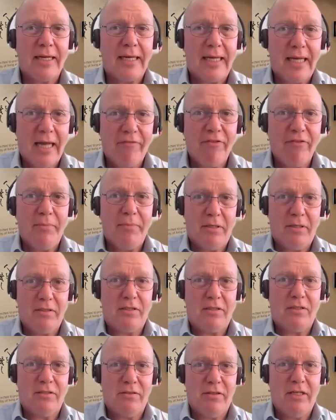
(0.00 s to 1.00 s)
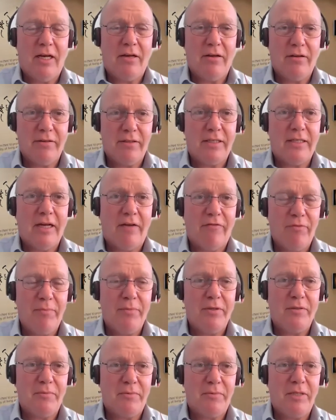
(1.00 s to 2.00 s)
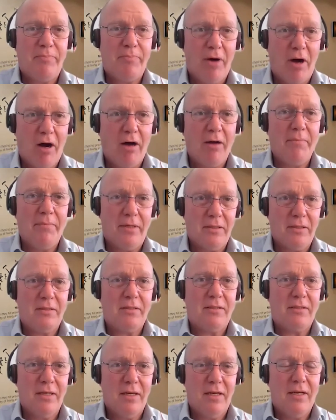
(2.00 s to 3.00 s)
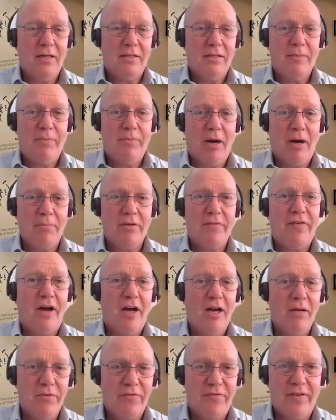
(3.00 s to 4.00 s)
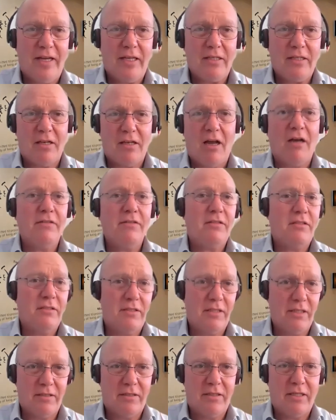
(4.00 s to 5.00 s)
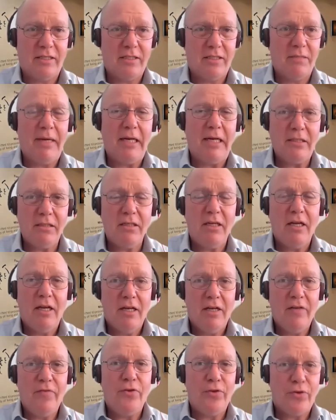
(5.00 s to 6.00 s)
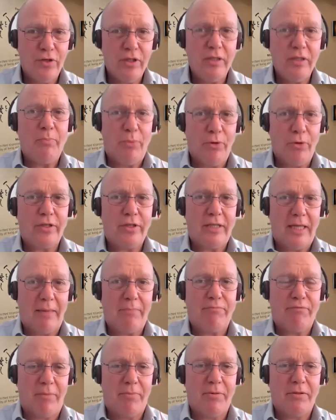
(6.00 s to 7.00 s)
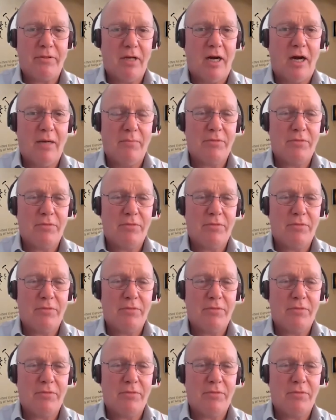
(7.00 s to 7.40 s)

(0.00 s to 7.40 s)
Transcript: governments, government departments, Department of Home Affairs, licensing things. Imagine if you could book that proper time